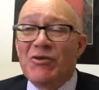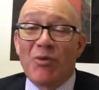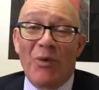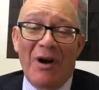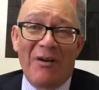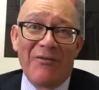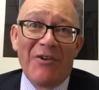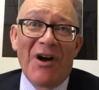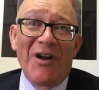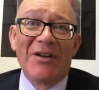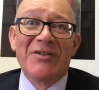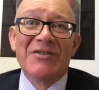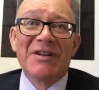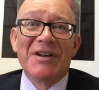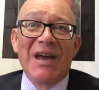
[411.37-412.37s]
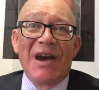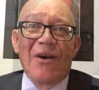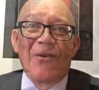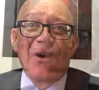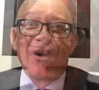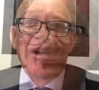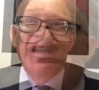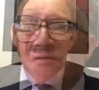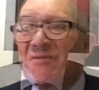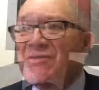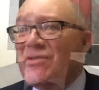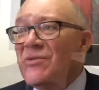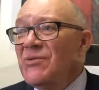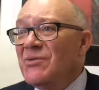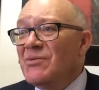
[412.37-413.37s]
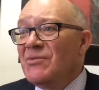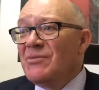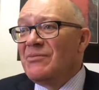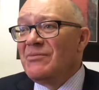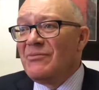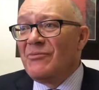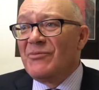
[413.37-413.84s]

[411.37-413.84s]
$12 an hour to